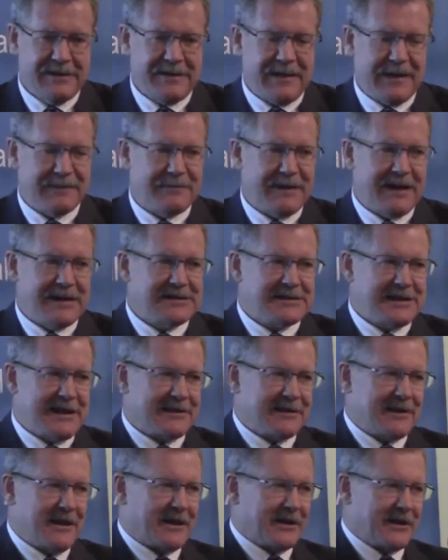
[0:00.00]
That may
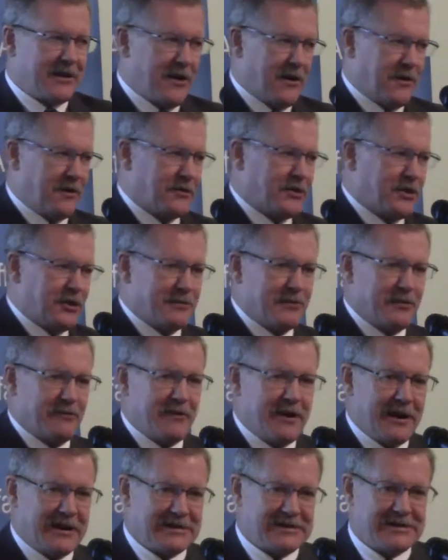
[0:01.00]
sound like an old human
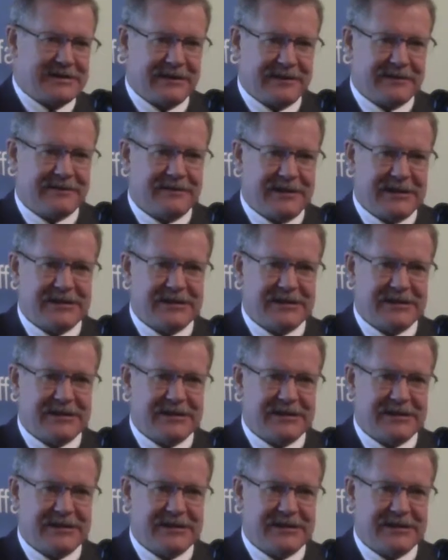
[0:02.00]
rights thing,